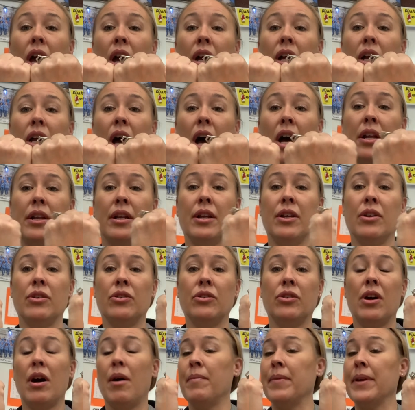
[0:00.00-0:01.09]

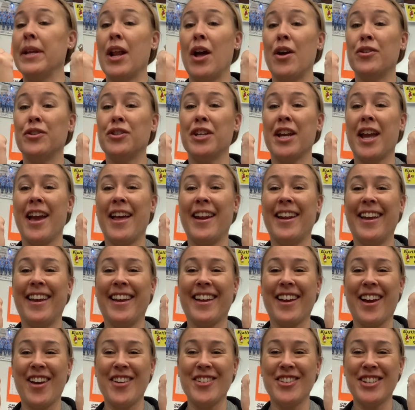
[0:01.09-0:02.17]
Oceanic
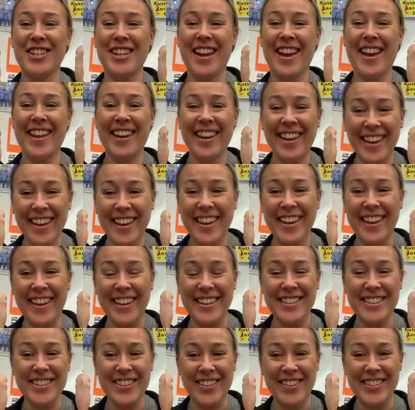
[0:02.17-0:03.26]
is
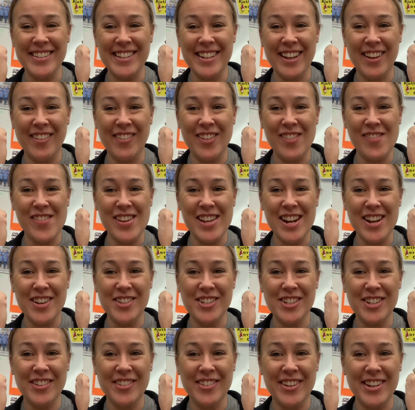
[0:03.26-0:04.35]
going to give you
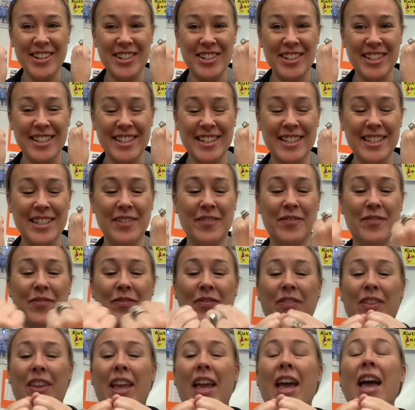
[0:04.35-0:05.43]
mid-ocean ridges.
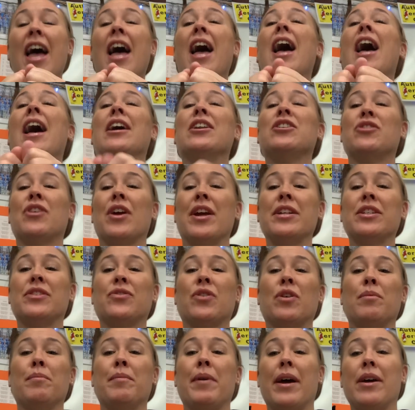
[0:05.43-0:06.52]

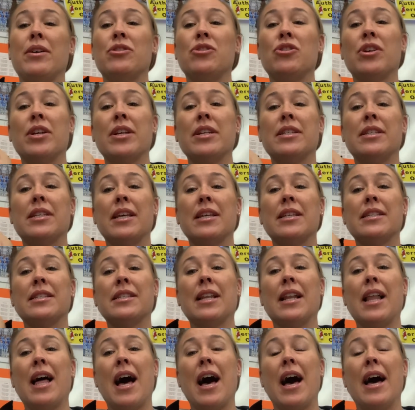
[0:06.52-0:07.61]
Transform boundaries
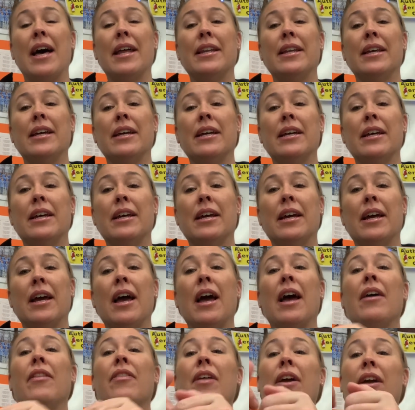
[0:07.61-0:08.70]
slide.
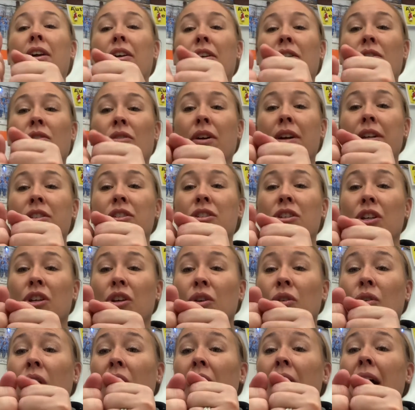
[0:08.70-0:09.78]
They are going
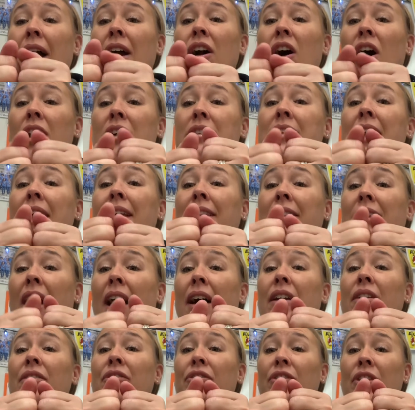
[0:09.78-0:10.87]
to cause a lot
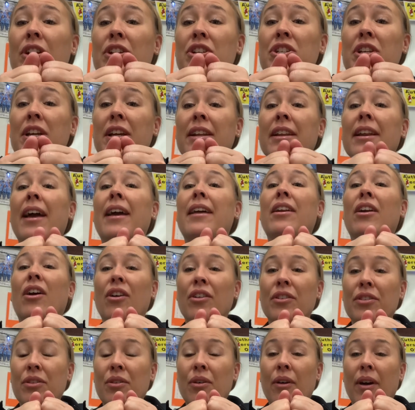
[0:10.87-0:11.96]
of friction and
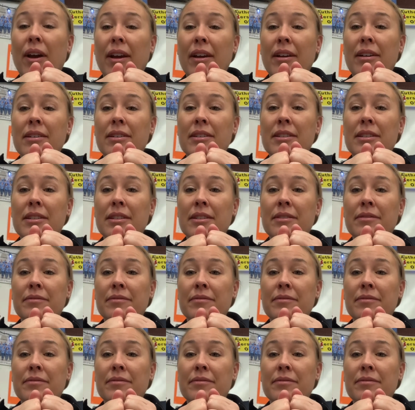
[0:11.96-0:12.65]
earthquakes.